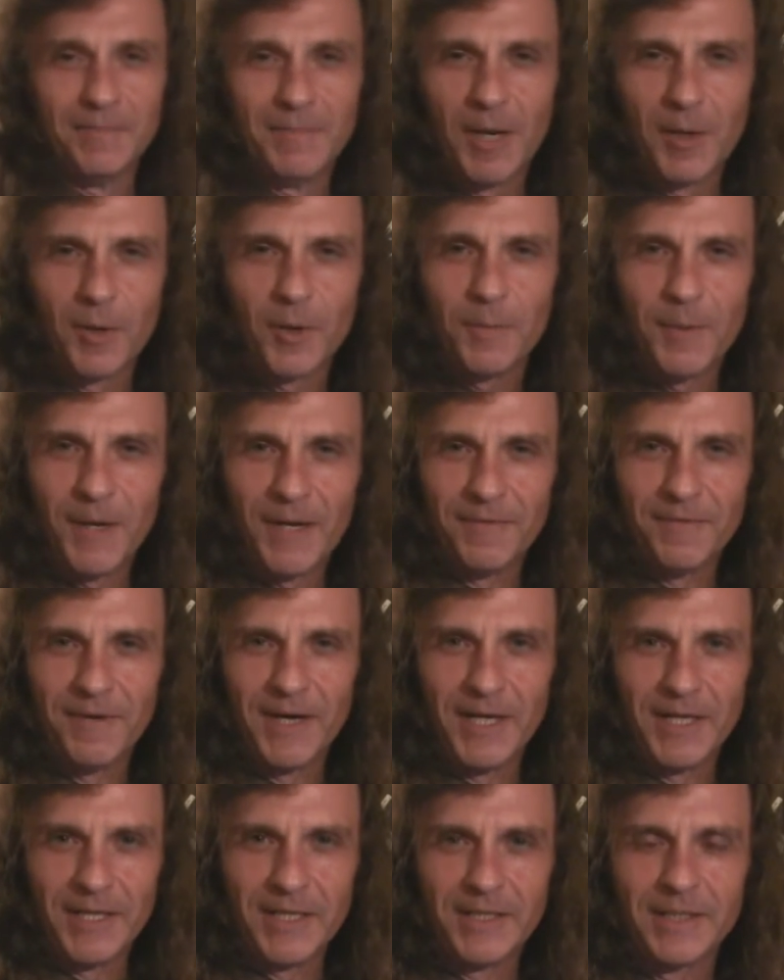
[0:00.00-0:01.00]
Mario
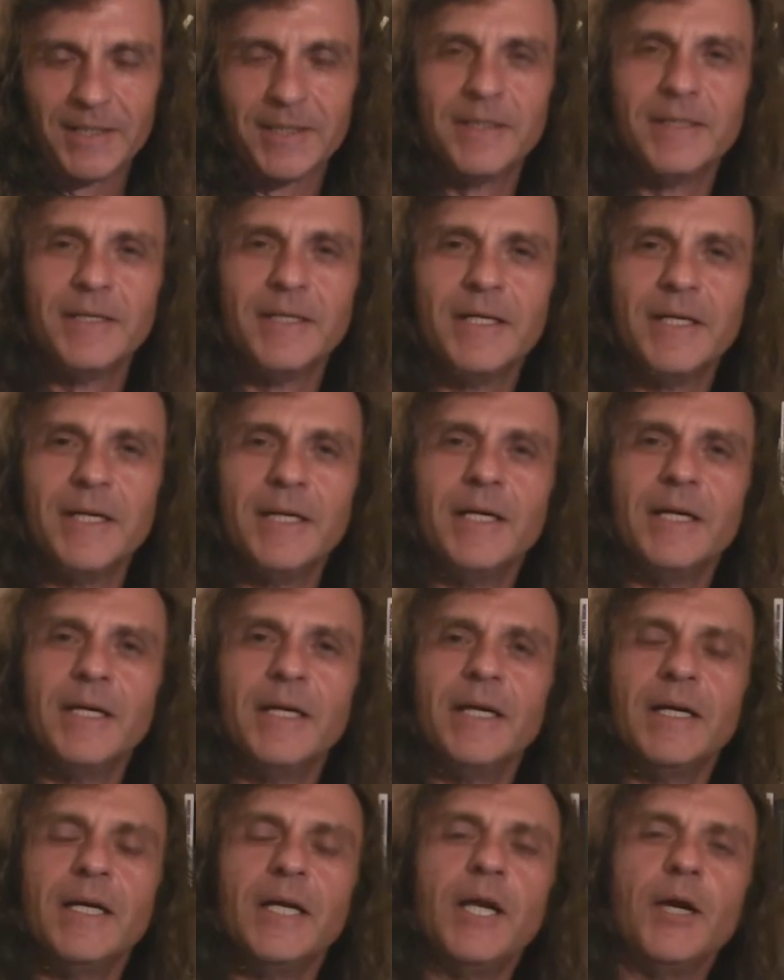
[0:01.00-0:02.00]
Padovani,
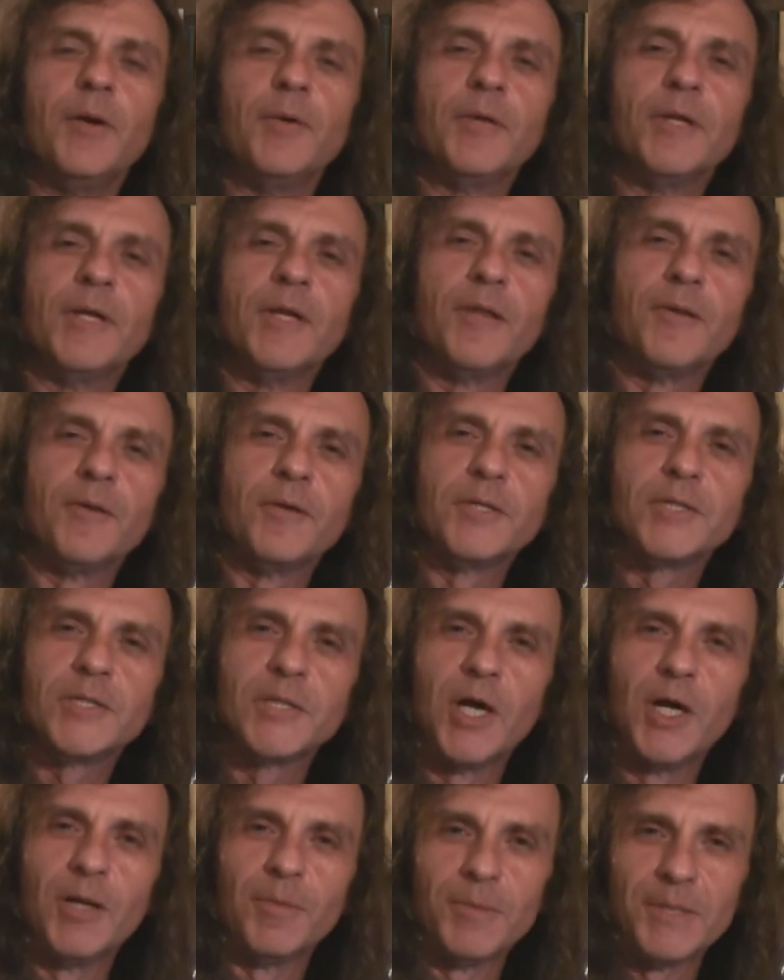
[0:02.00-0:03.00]
here with another
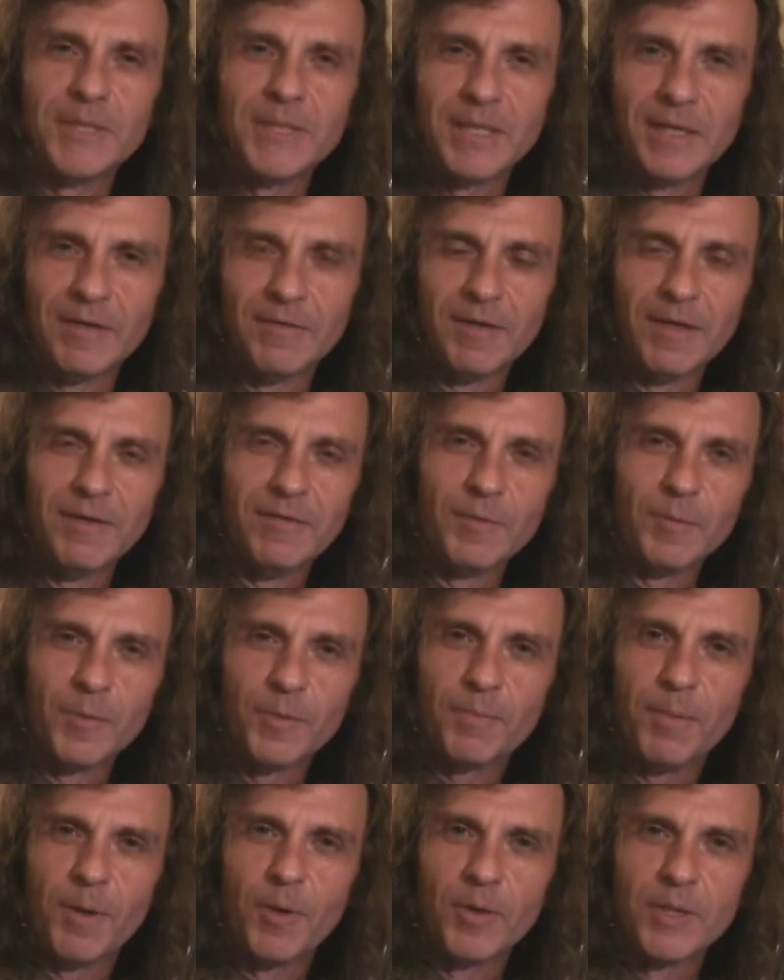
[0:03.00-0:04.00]
installment of Living
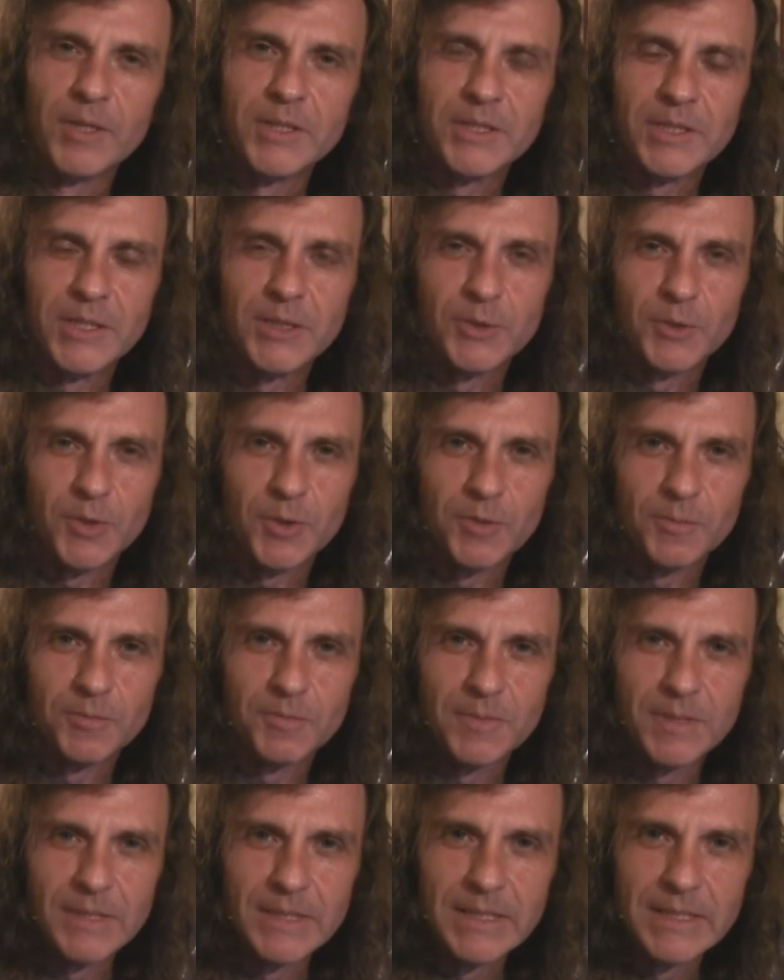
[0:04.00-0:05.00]
with Poland Syndrome.
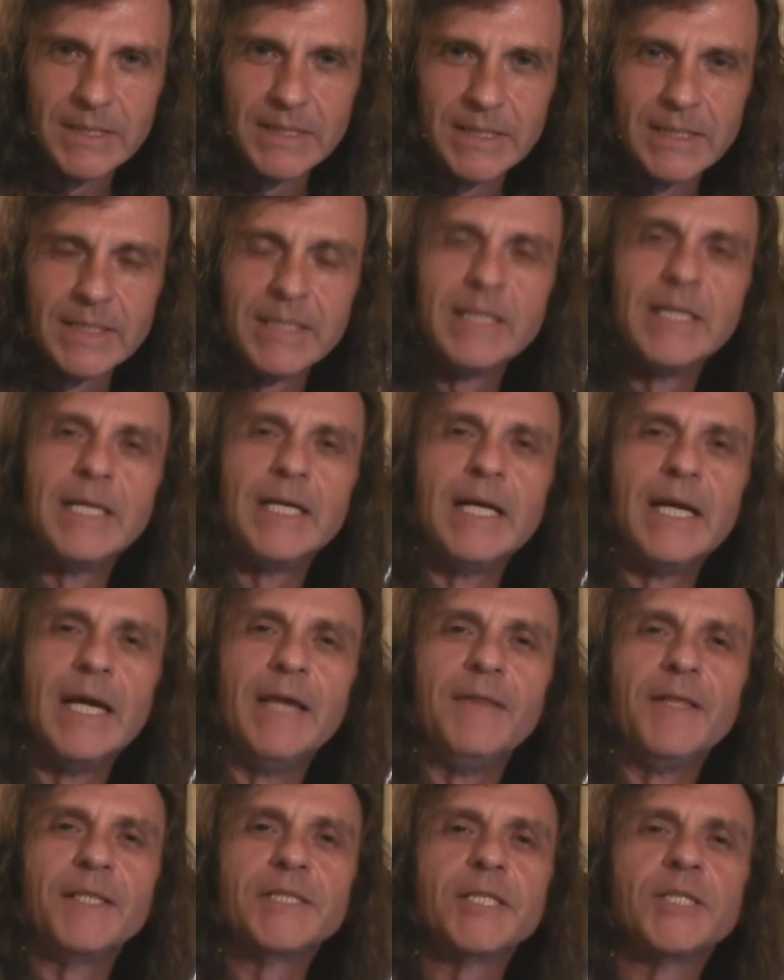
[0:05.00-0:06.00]

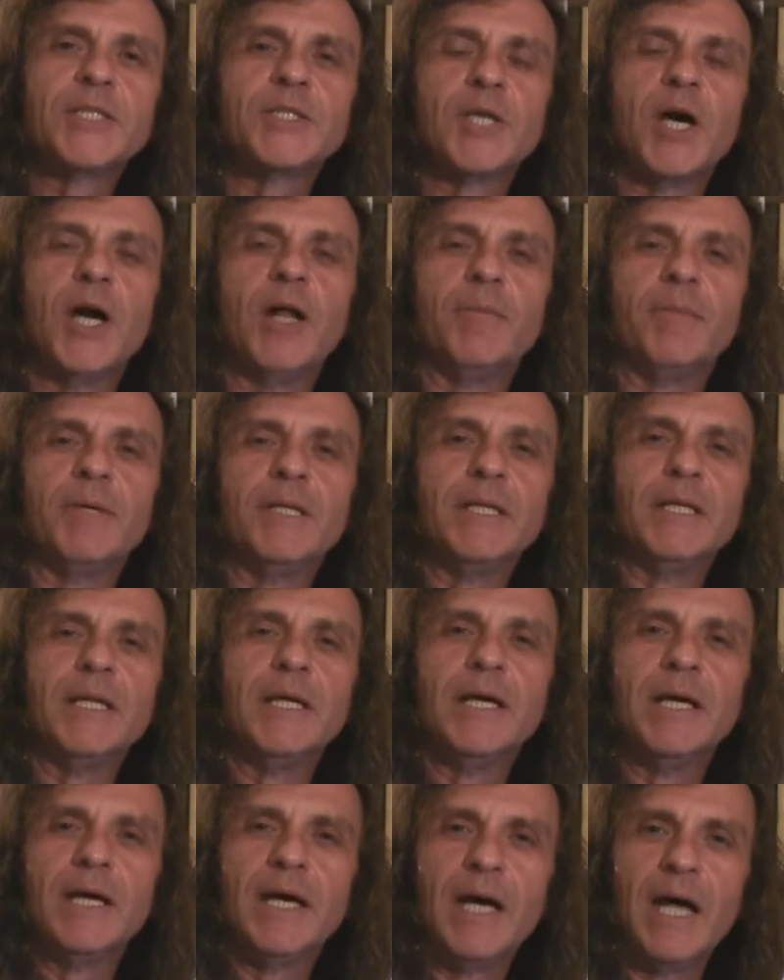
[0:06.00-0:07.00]
In this installment,
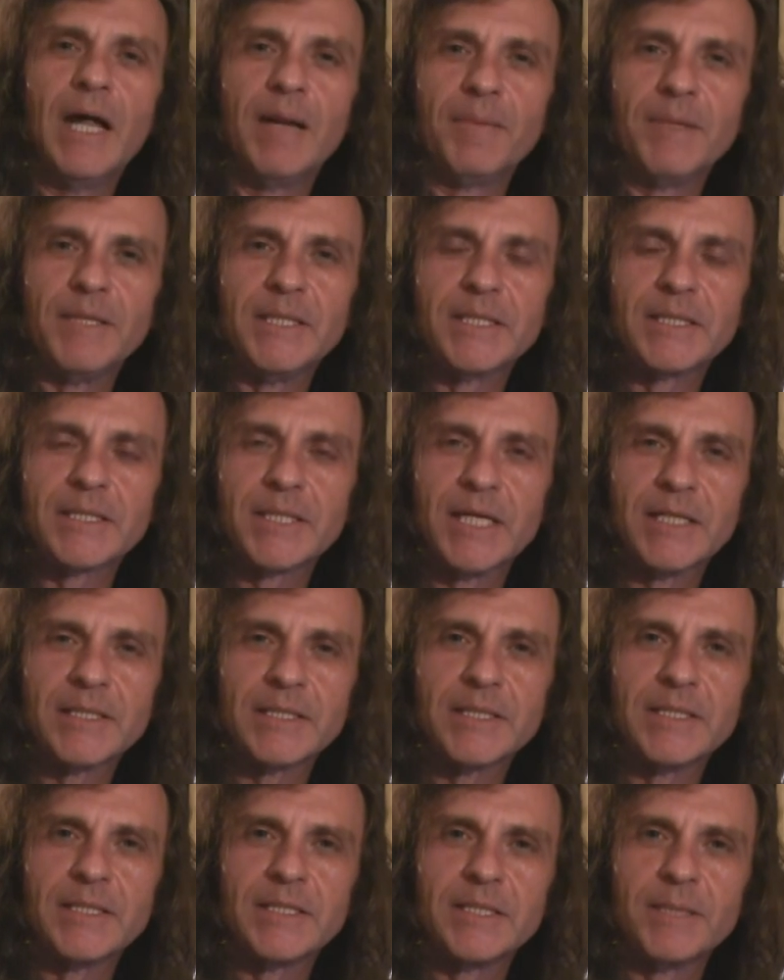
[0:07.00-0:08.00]
I'll be
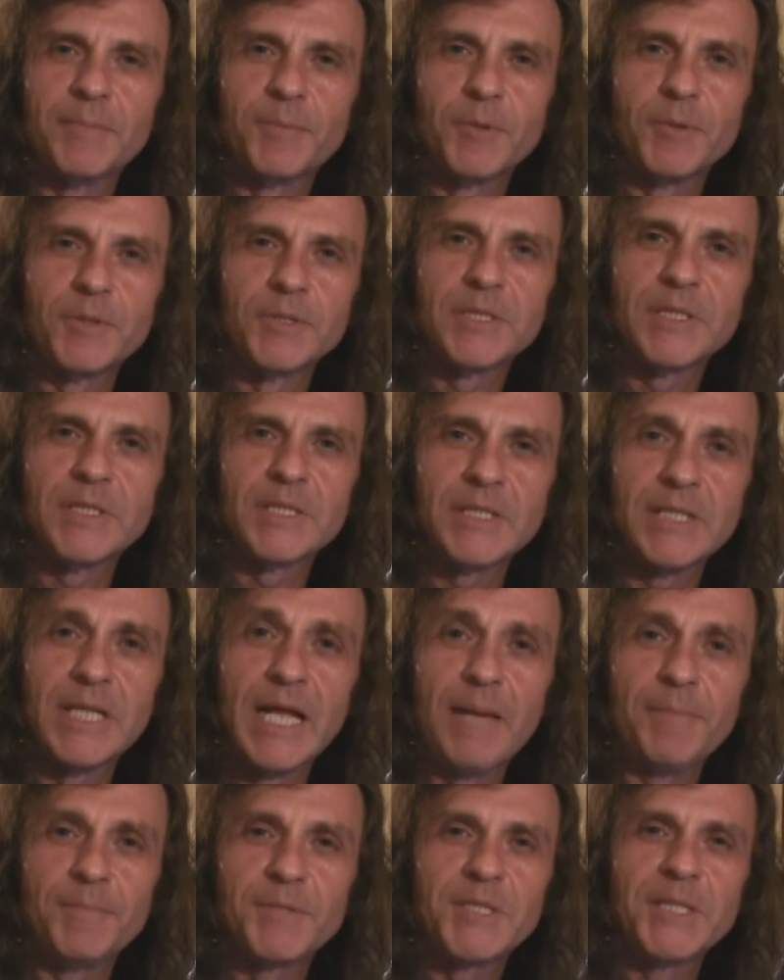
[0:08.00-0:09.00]
discussing zippers,
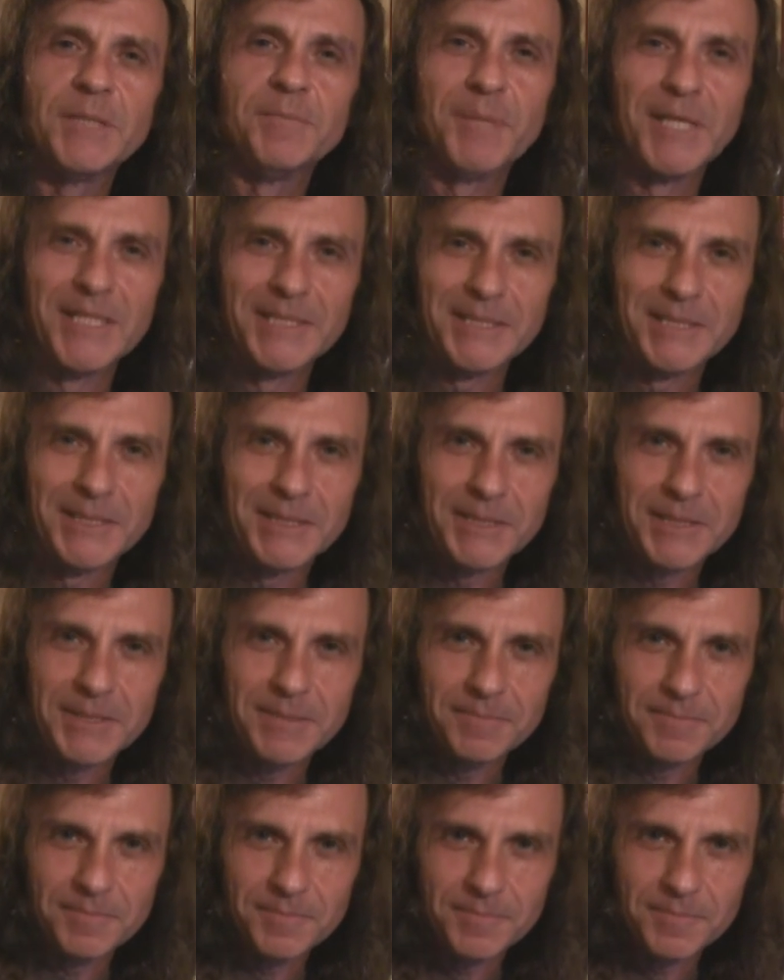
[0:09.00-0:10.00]
snaps, and buttons.